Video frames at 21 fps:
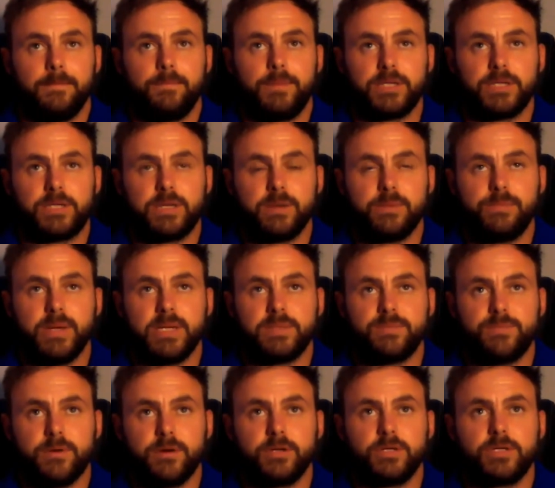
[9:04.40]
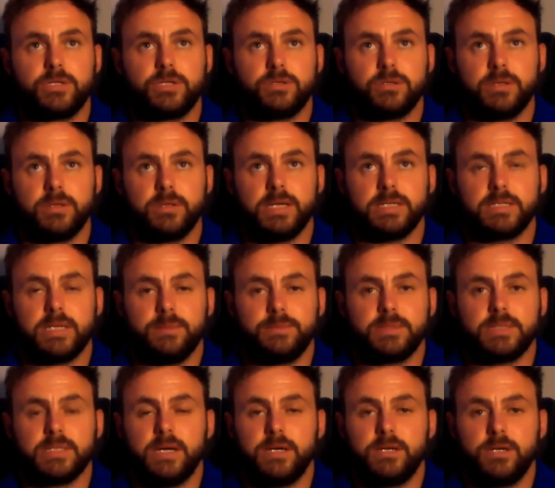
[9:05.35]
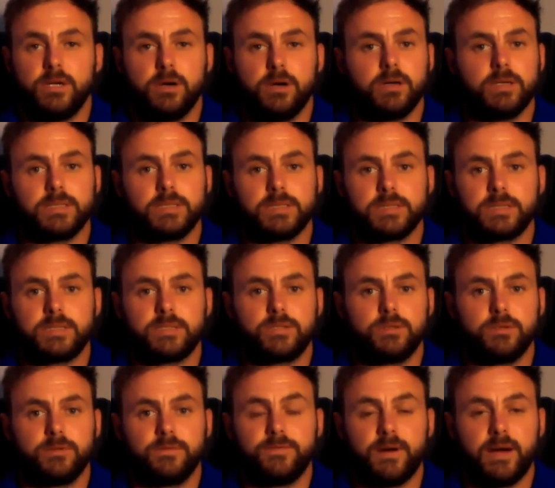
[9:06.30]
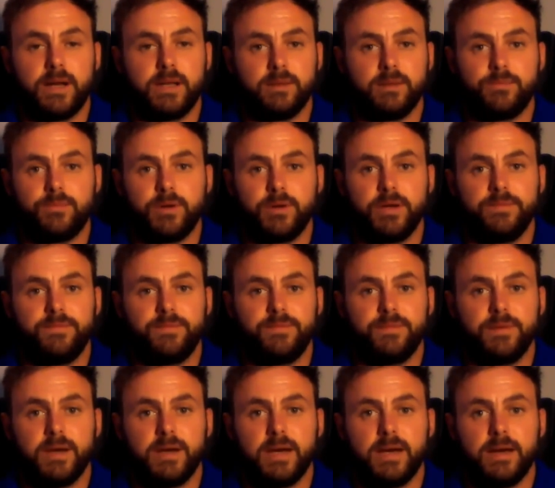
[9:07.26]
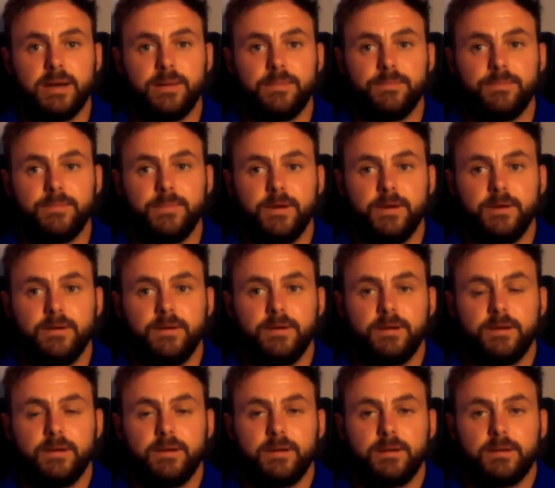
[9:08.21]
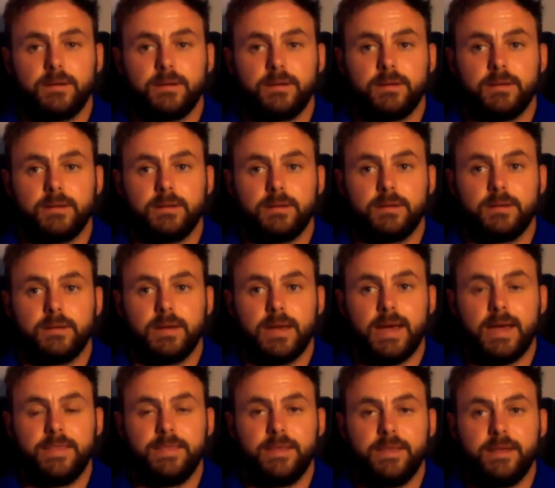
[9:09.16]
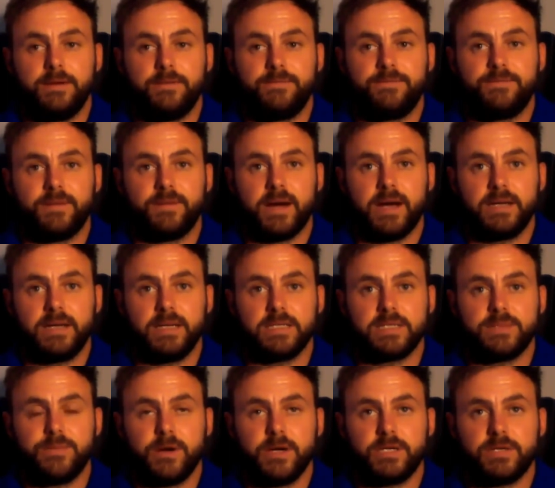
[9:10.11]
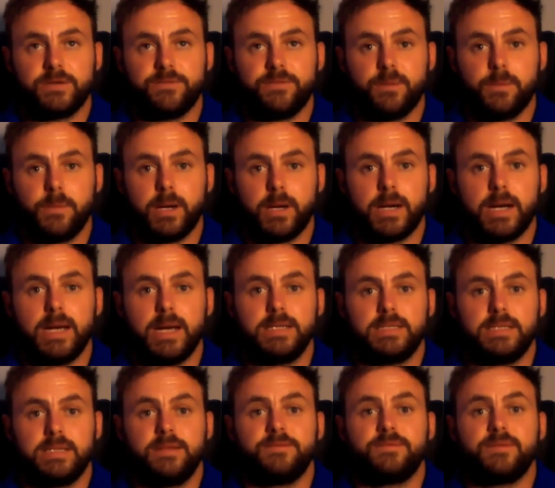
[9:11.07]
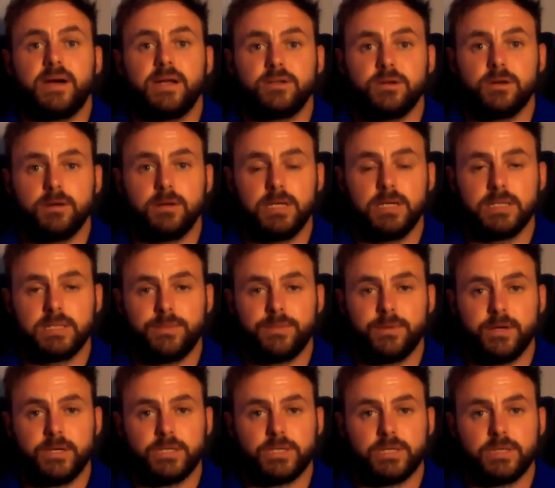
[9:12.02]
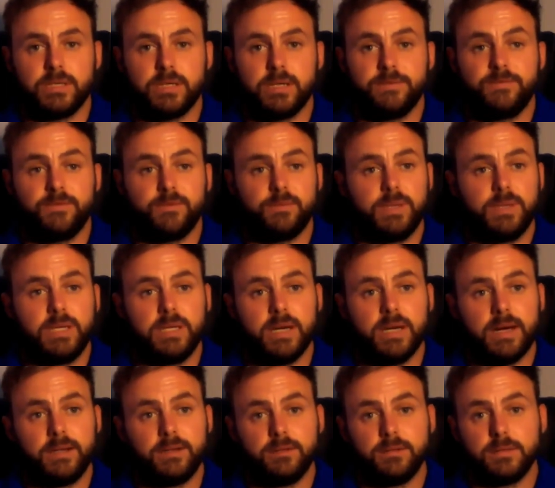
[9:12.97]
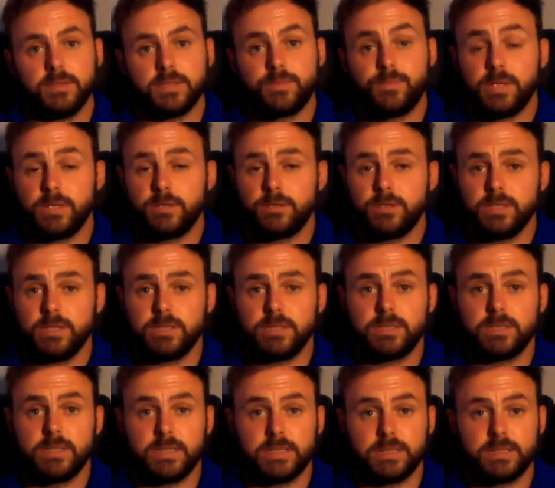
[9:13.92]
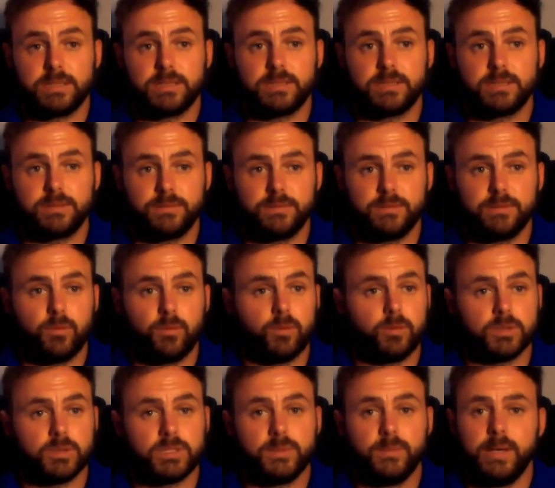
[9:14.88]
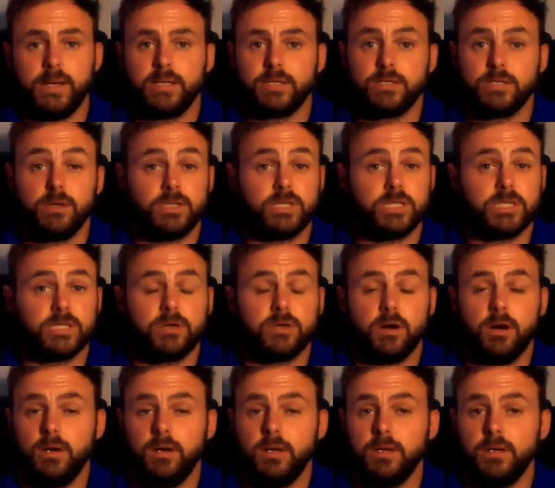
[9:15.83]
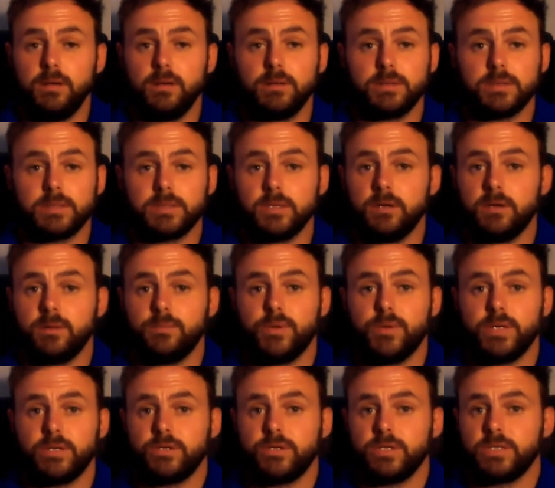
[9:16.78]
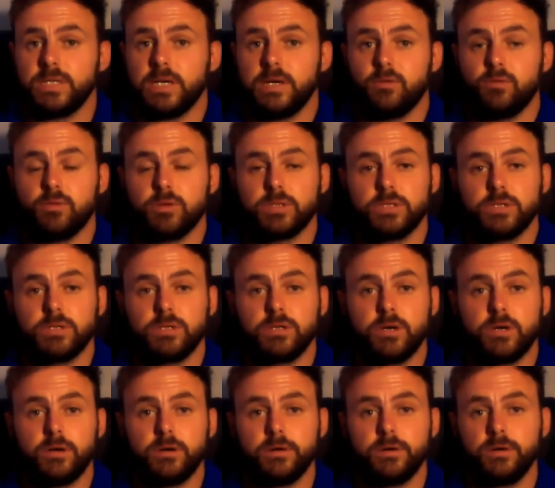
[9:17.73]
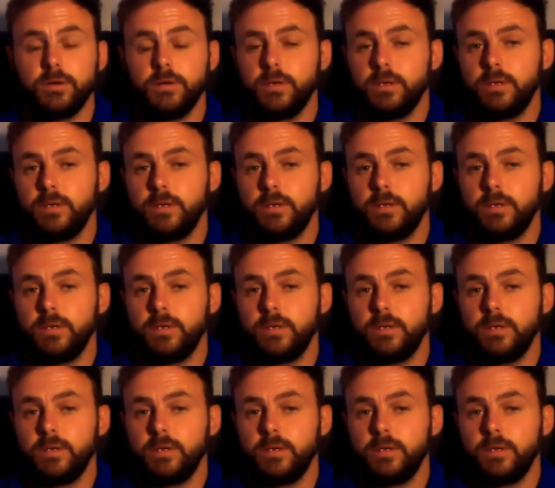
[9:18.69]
But the best approach to landscape design, is to find the brief, and then find inspiration from your client, and then find your own inspiration. For me, I use Pinterest. It's awesome, and it's not just gardens on Pinterest. I also go,